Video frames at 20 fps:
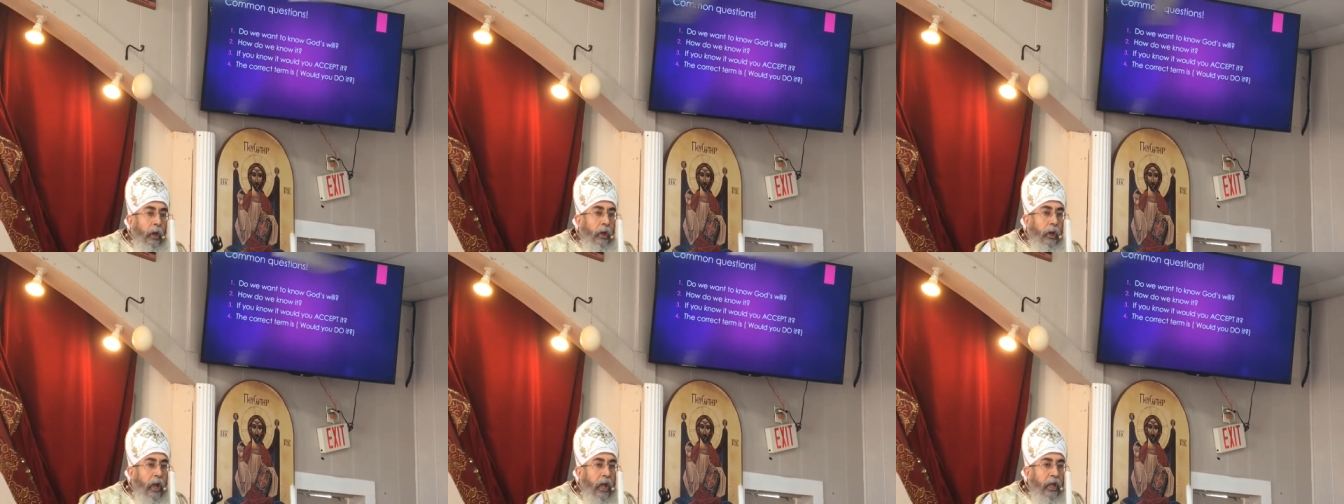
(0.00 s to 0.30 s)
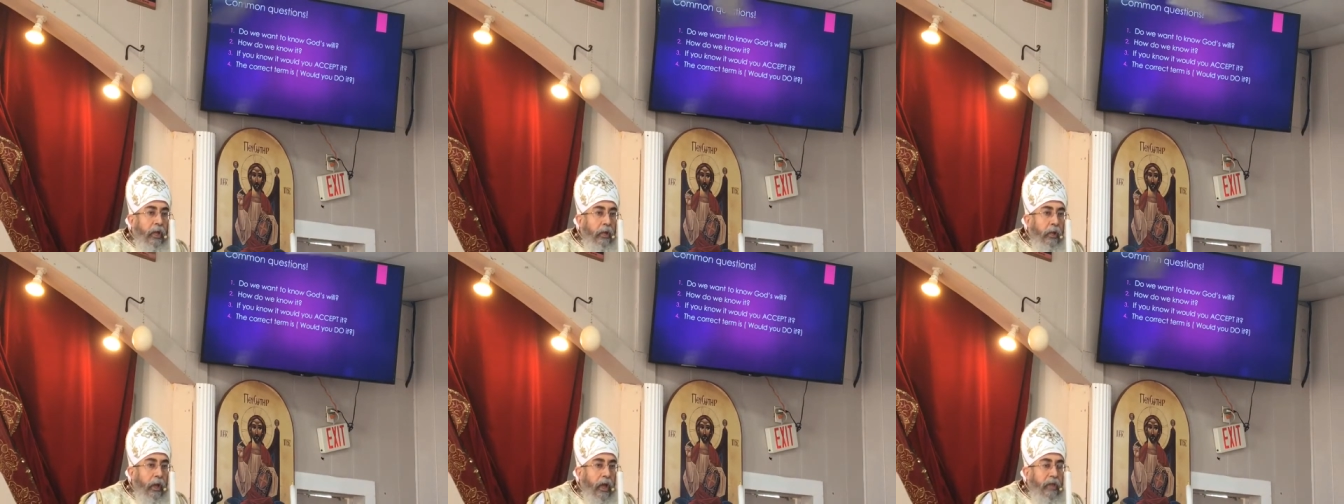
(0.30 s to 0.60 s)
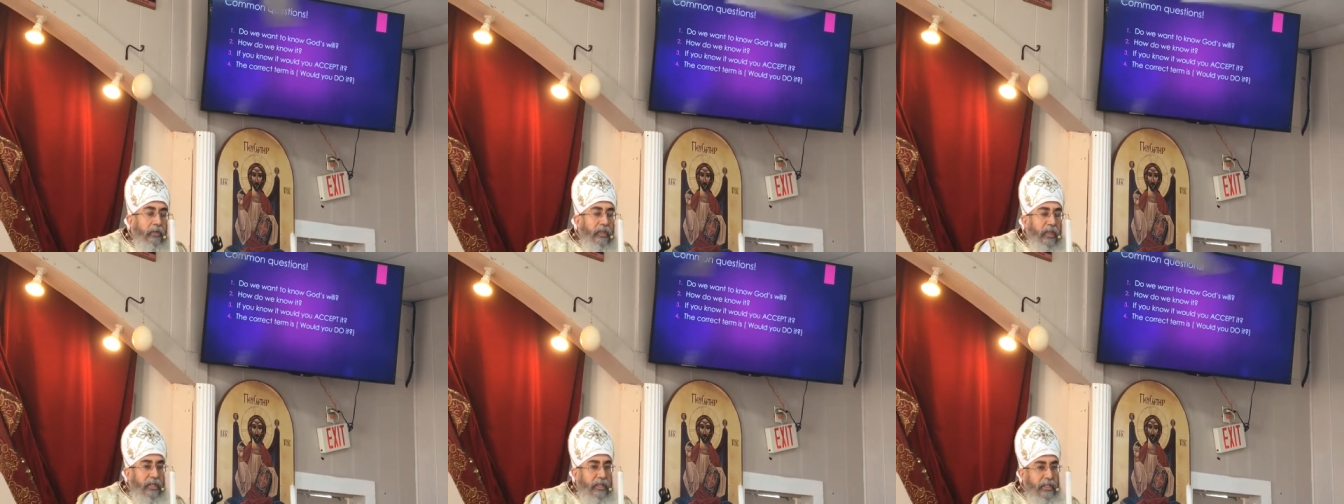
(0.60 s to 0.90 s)
Like,
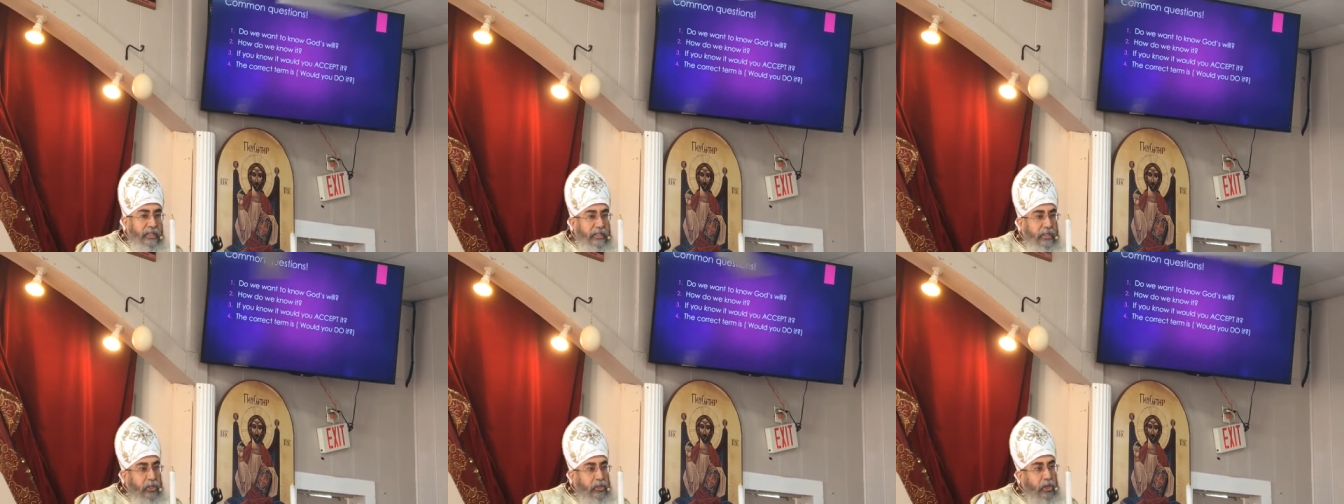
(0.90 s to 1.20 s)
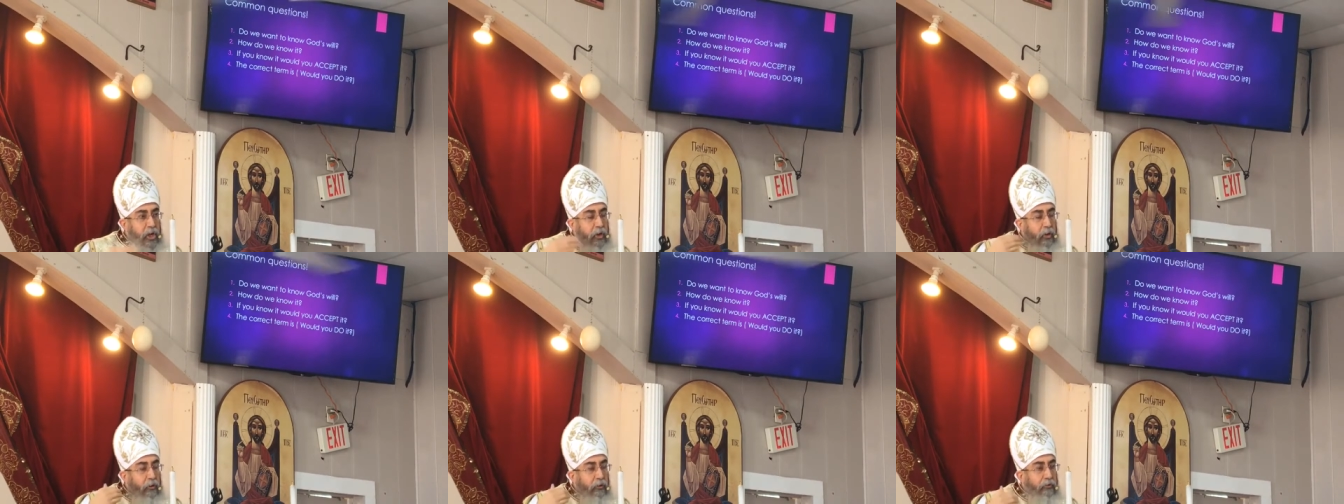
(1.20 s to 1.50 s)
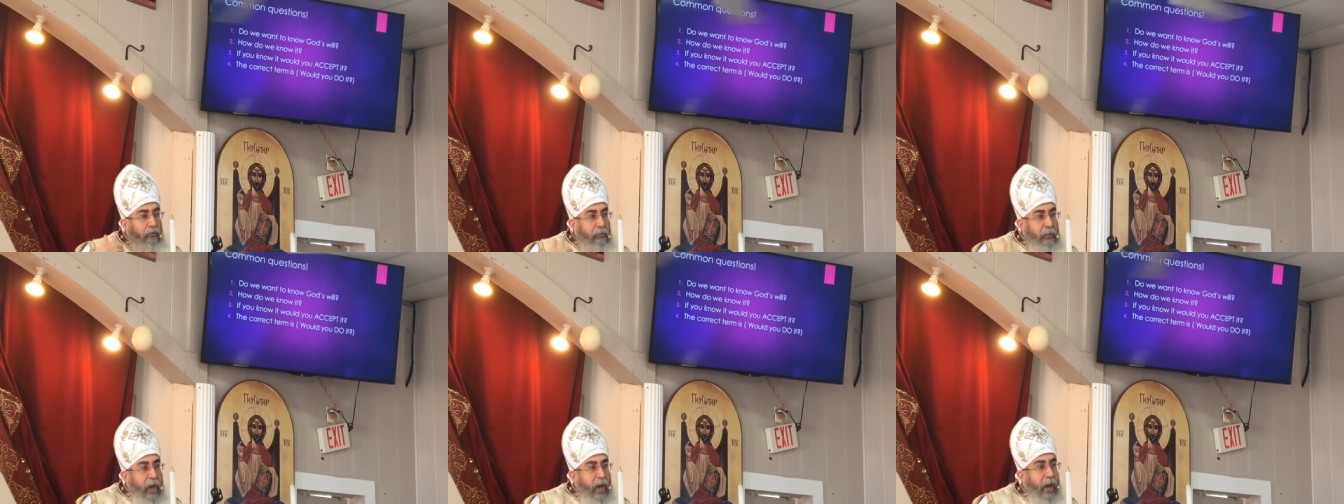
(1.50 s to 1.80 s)
like the decision
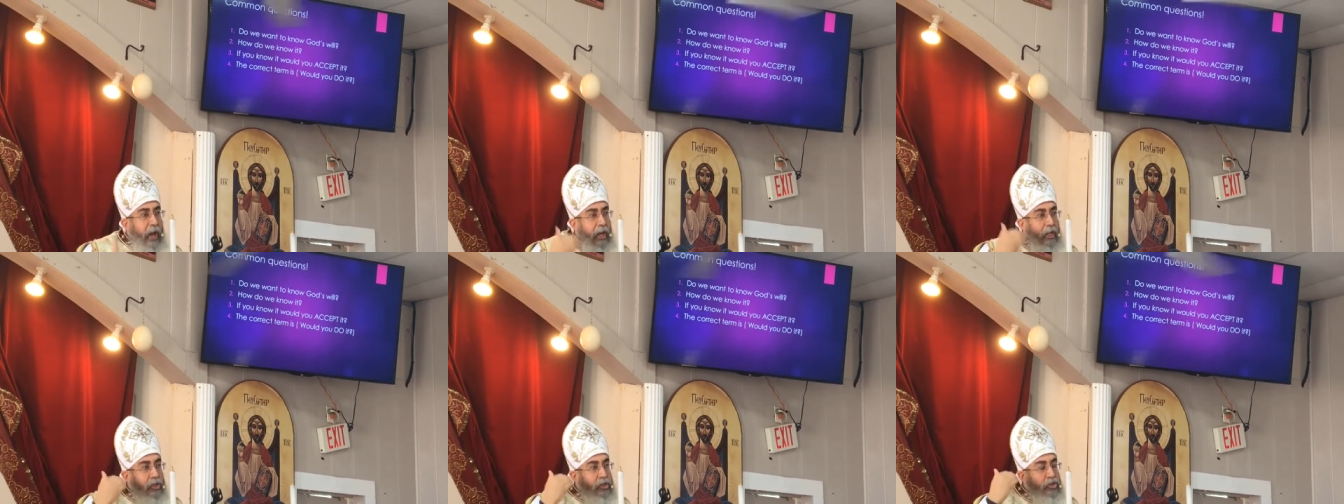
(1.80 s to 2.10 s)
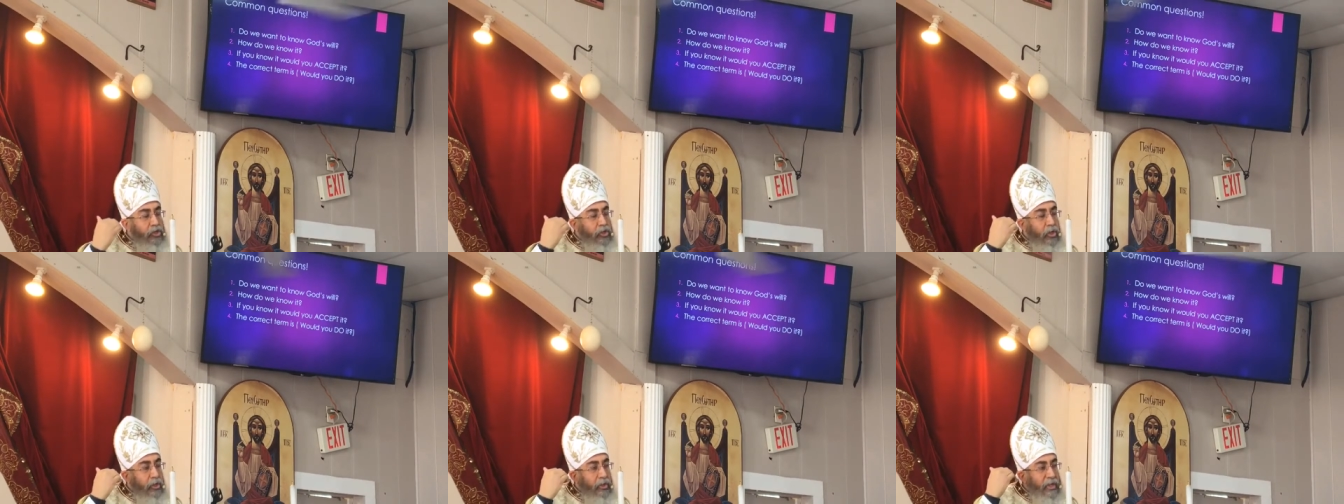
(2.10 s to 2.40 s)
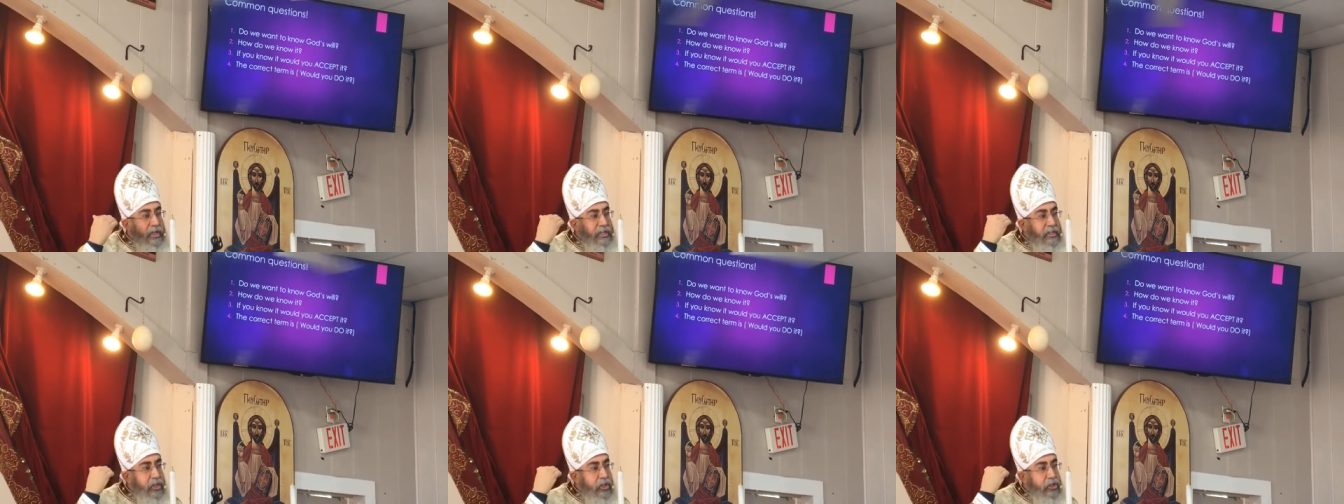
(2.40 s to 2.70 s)
of marriage, the
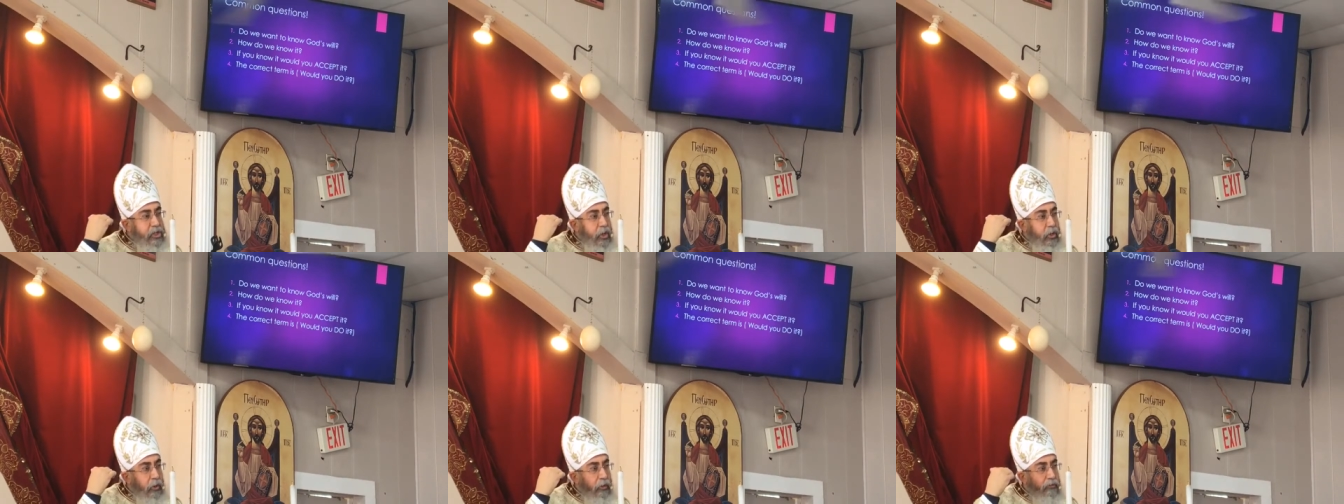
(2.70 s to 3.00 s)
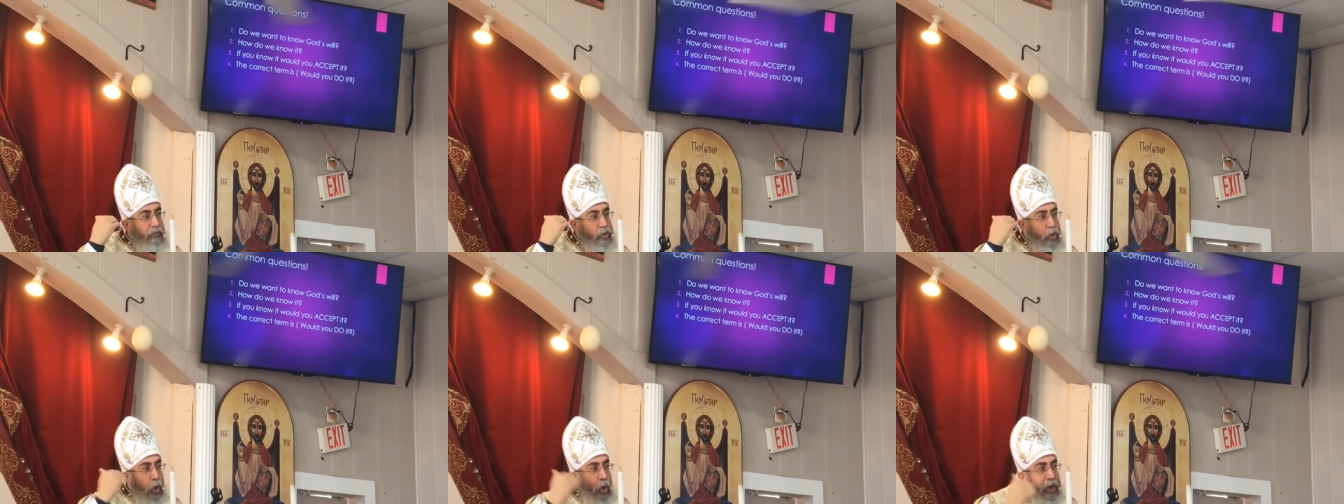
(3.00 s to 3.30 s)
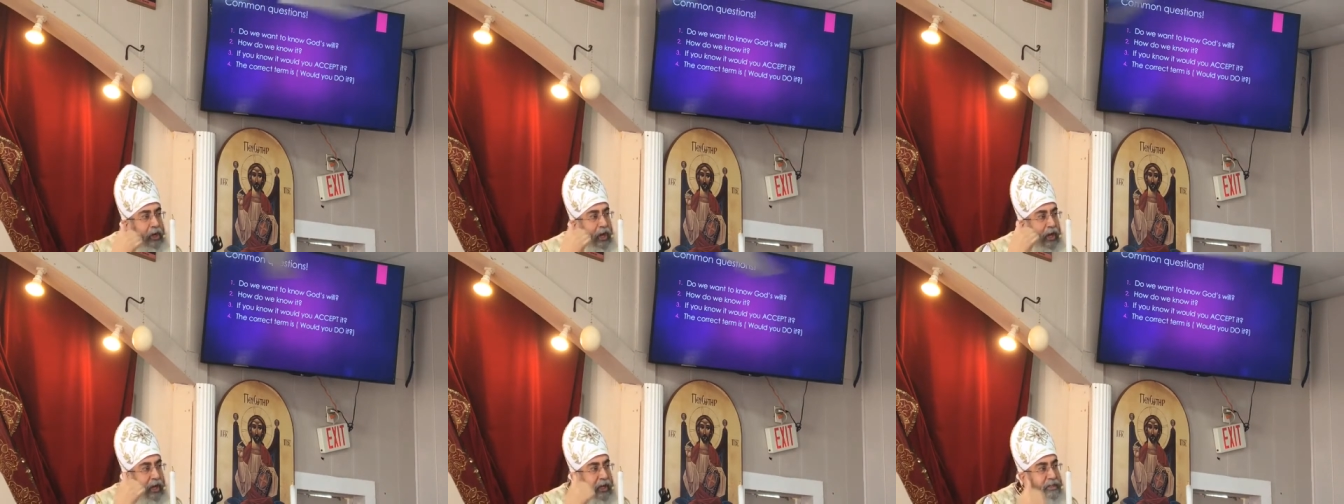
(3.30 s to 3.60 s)
decision of
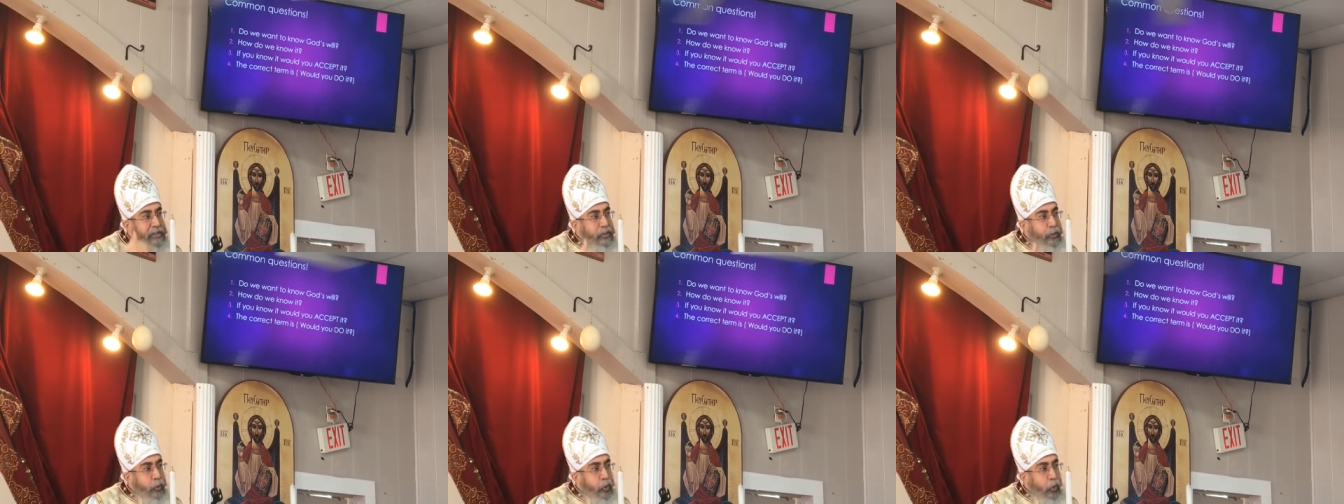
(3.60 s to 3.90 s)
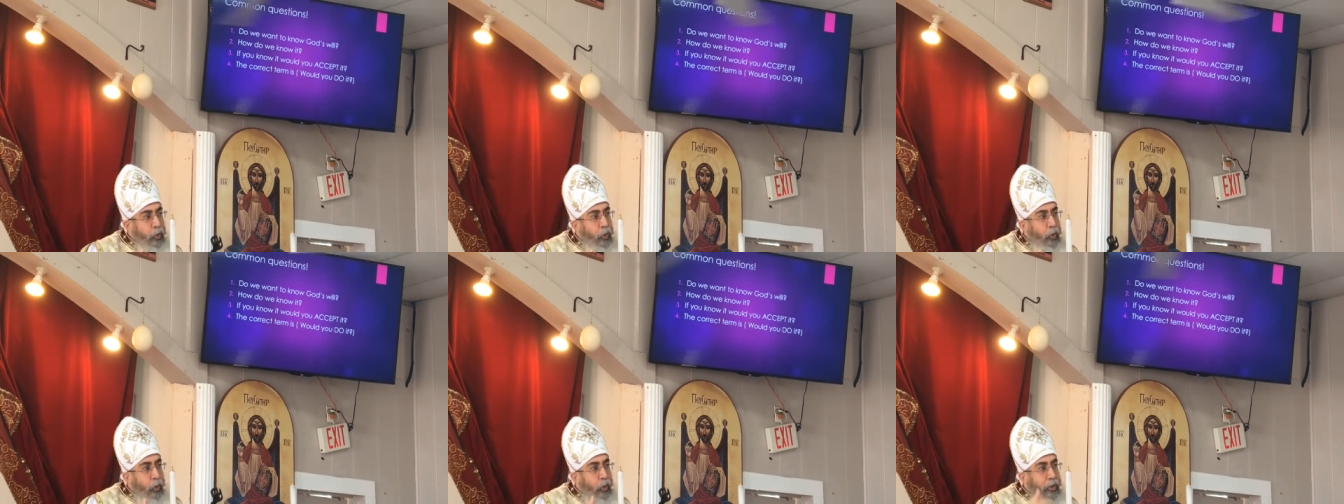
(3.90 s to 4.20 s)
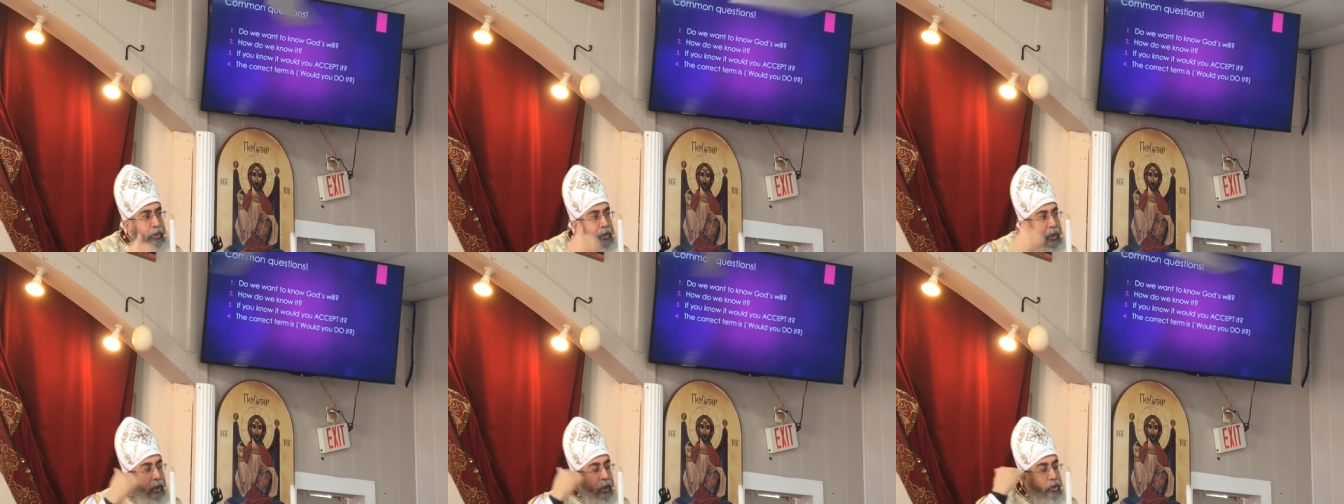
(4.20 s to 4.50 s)
joining
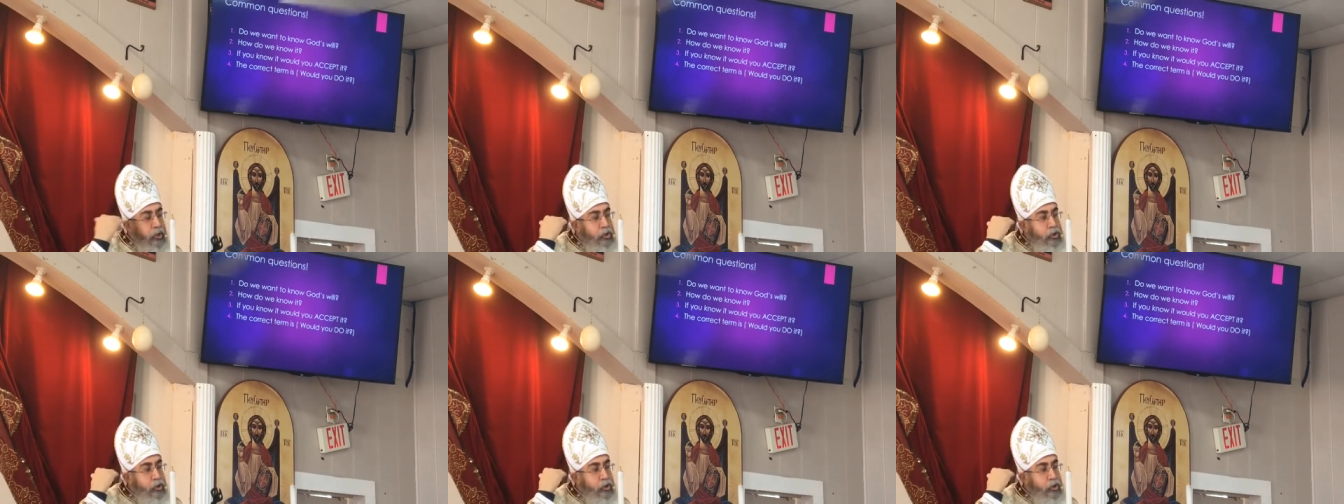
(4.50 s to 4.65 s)
school,